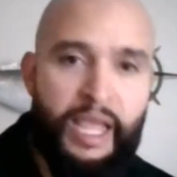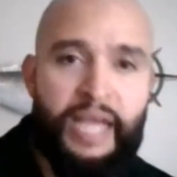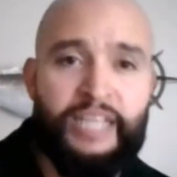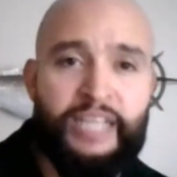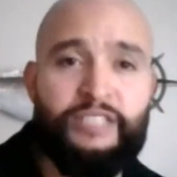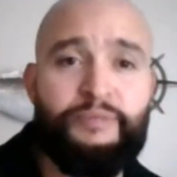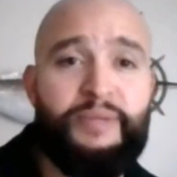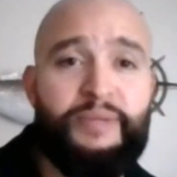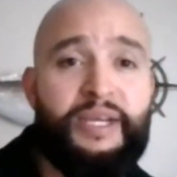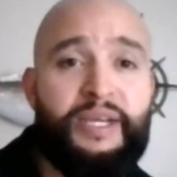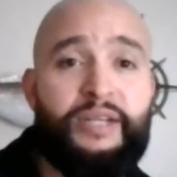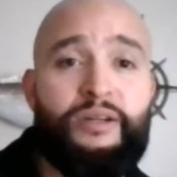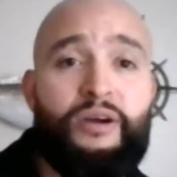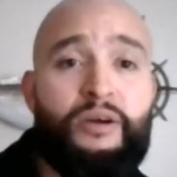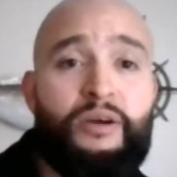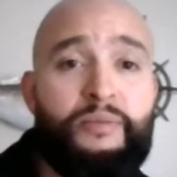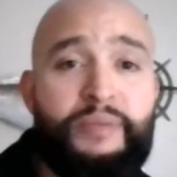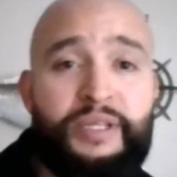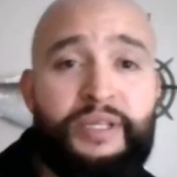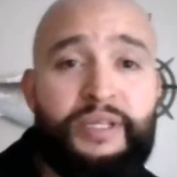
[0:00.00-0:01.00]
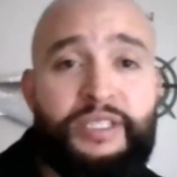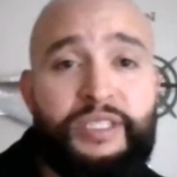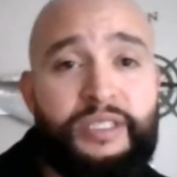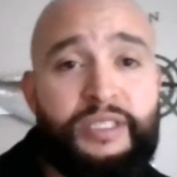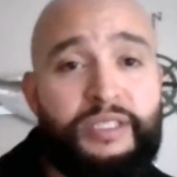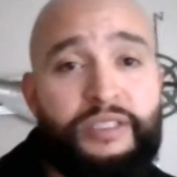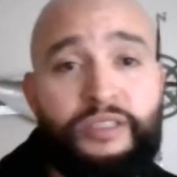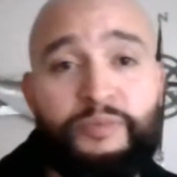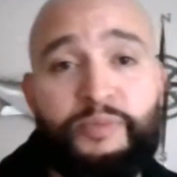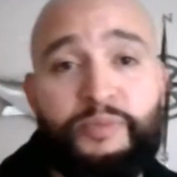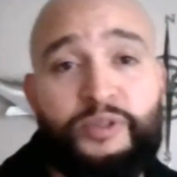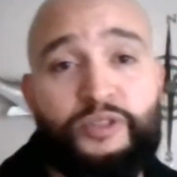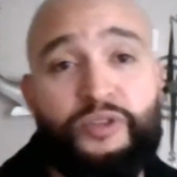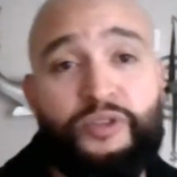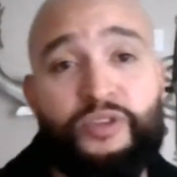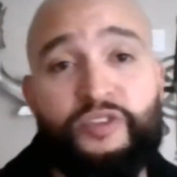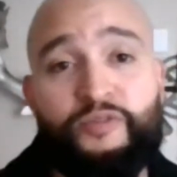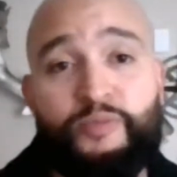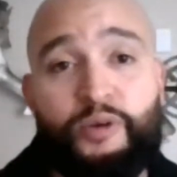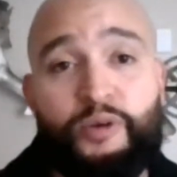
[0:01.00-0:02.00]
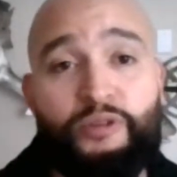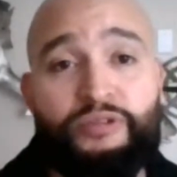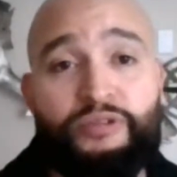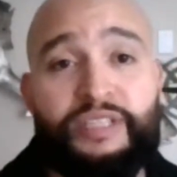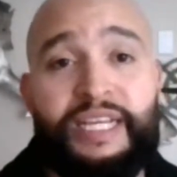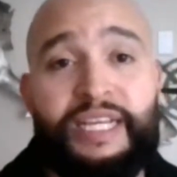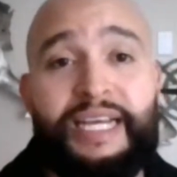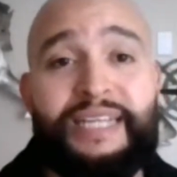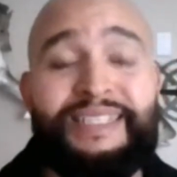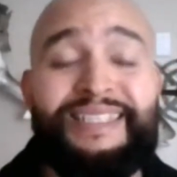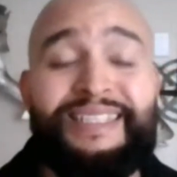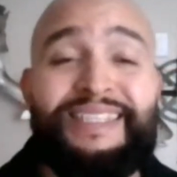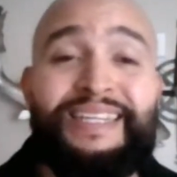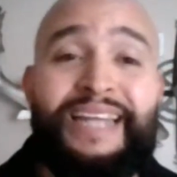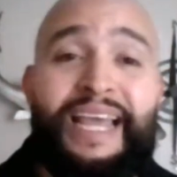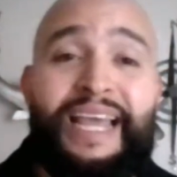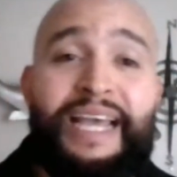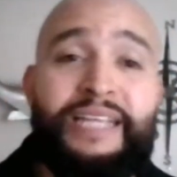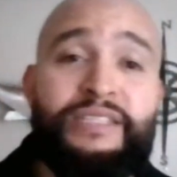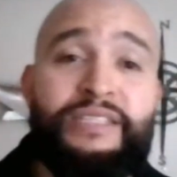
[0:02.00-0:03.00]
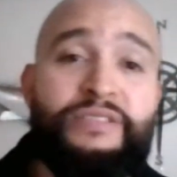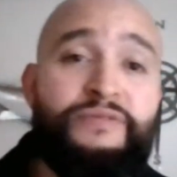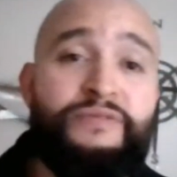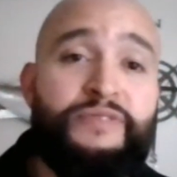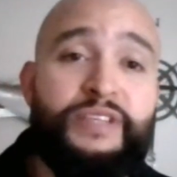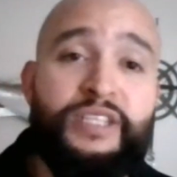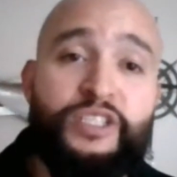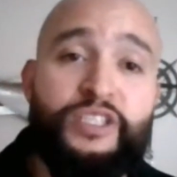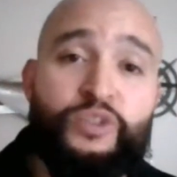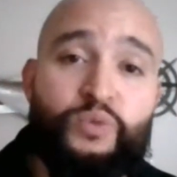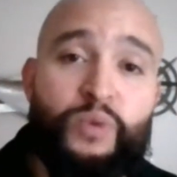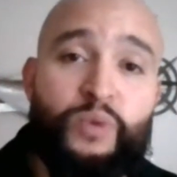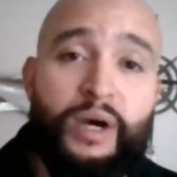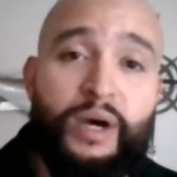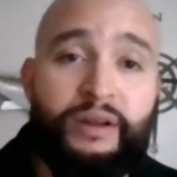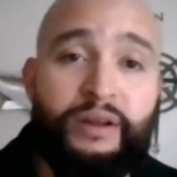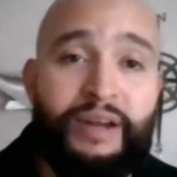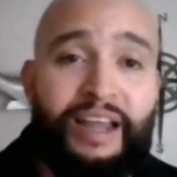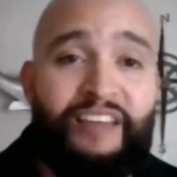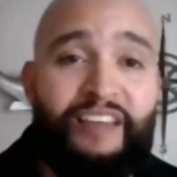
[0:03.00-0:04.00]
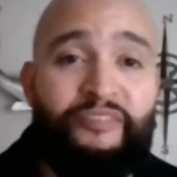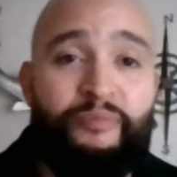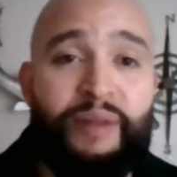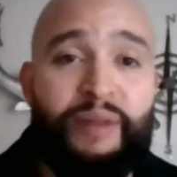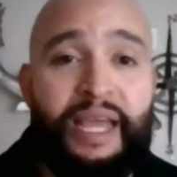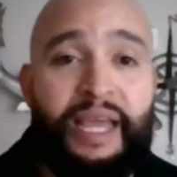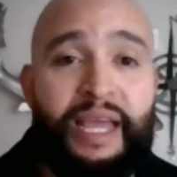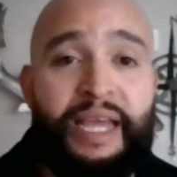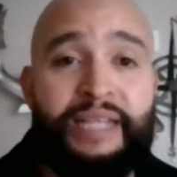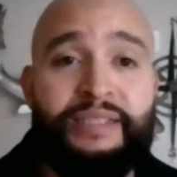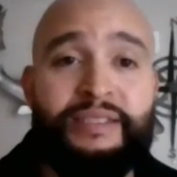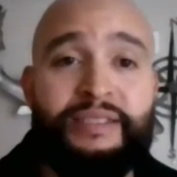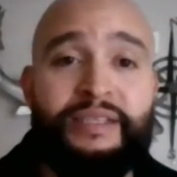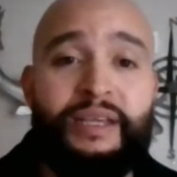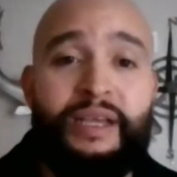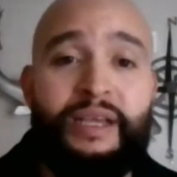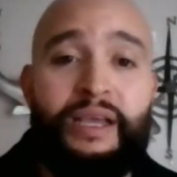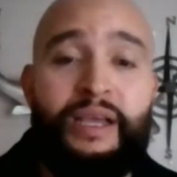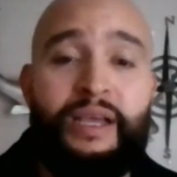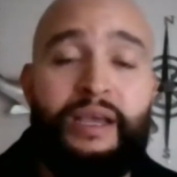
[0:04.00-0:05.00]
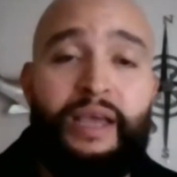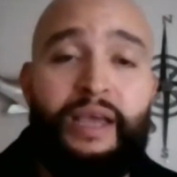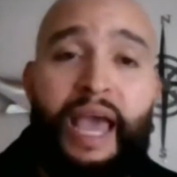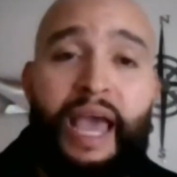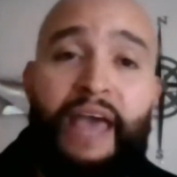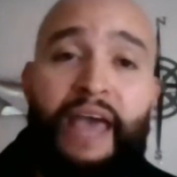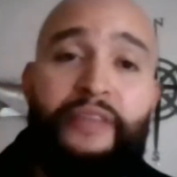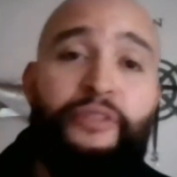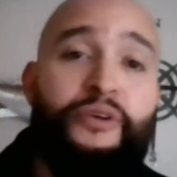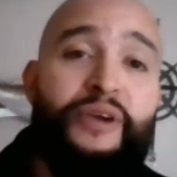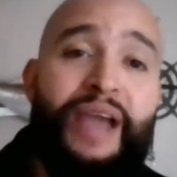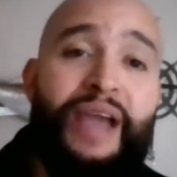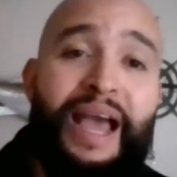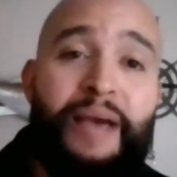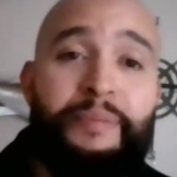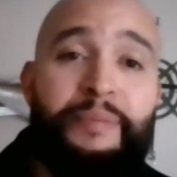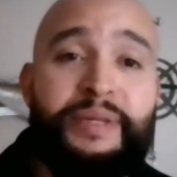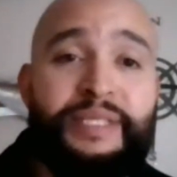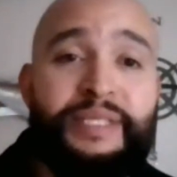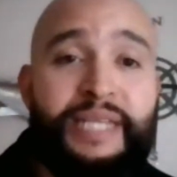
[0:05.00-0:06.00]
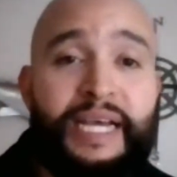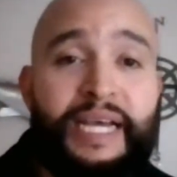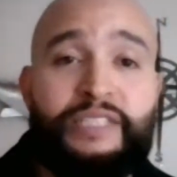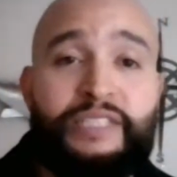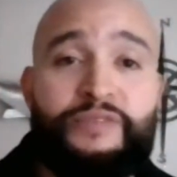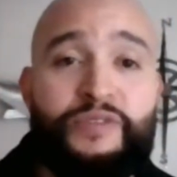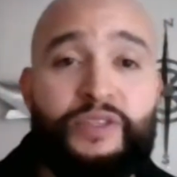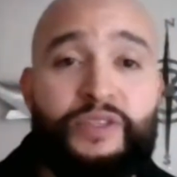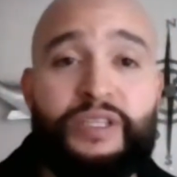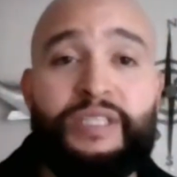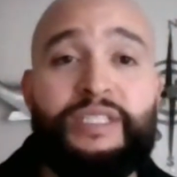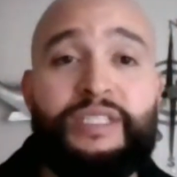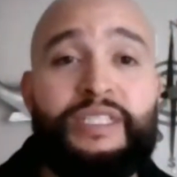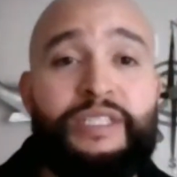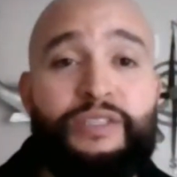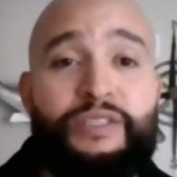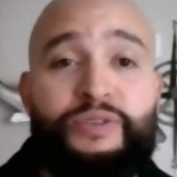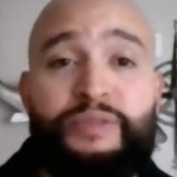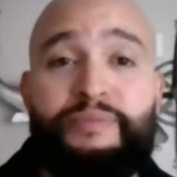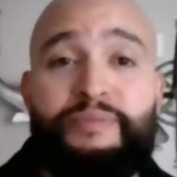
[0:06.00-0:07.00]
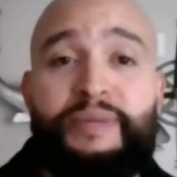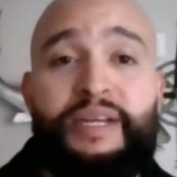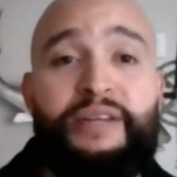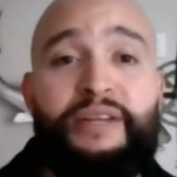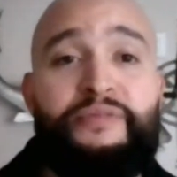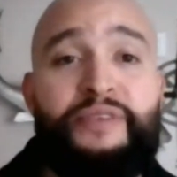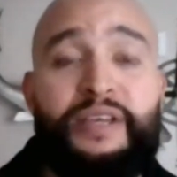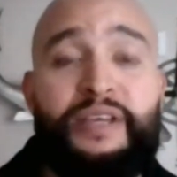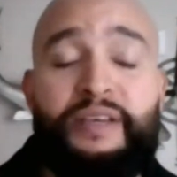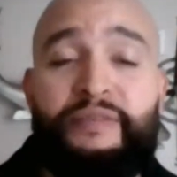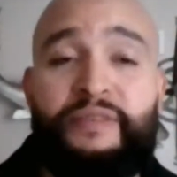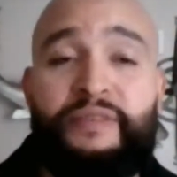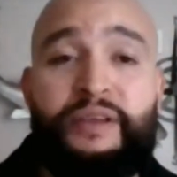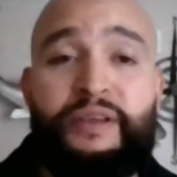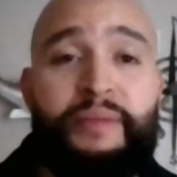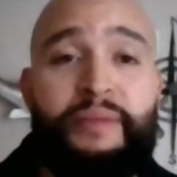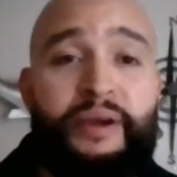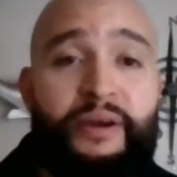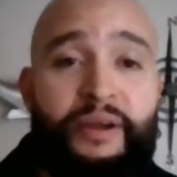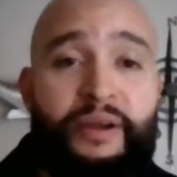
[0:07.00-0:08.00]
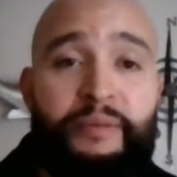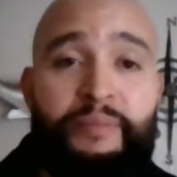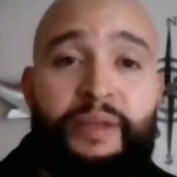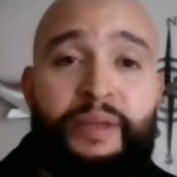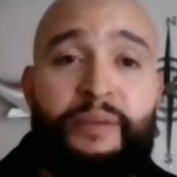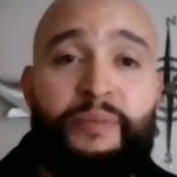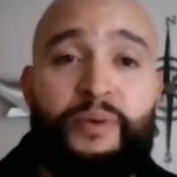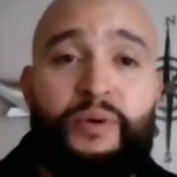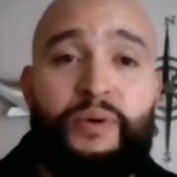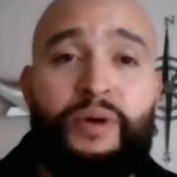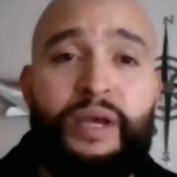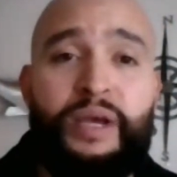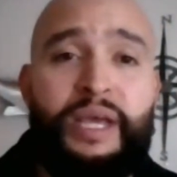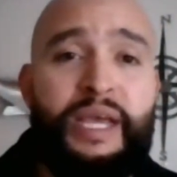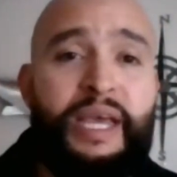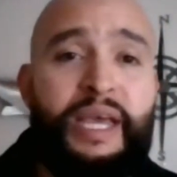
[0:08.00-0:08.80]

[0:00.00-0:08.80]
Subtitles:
aspect. Our mission is to preserve, protect, and enhance fish, wildlife, plants, and their habitats for the continuing benefit of the American people.